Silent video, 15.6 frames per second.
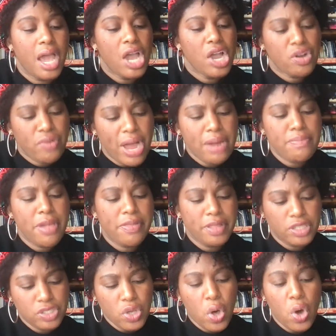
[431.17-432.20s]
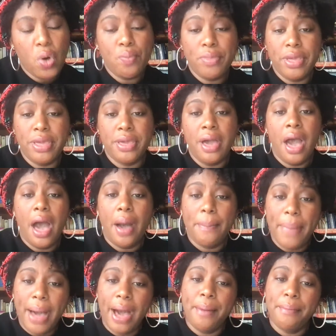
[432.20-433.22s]
Grandmother told me
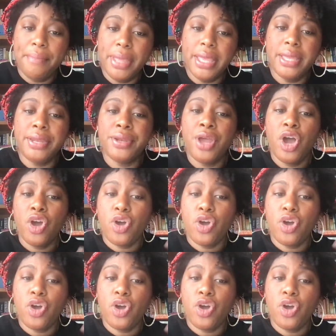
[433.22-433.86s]
about men,